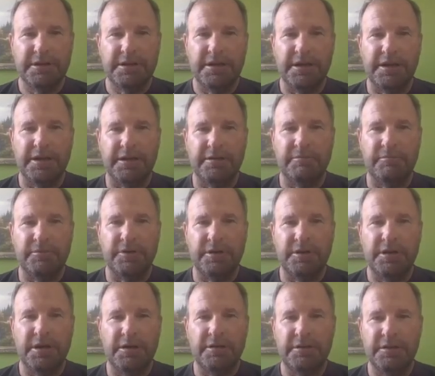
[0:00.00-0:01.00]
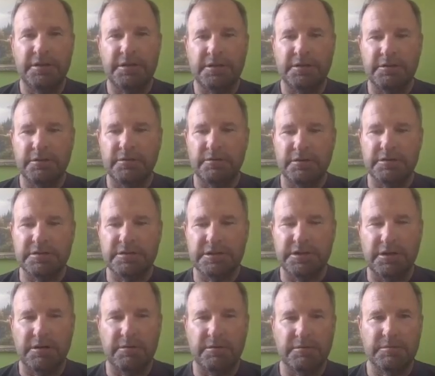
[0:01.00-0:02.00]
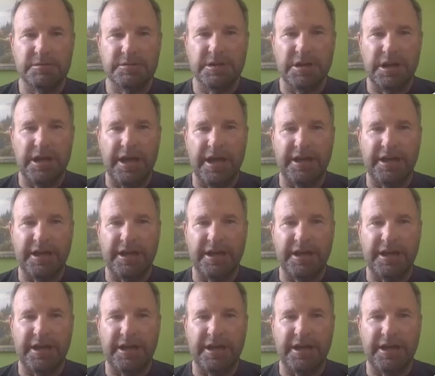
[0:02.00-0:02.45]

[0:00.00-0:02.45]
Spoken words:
and we know that across the horizontal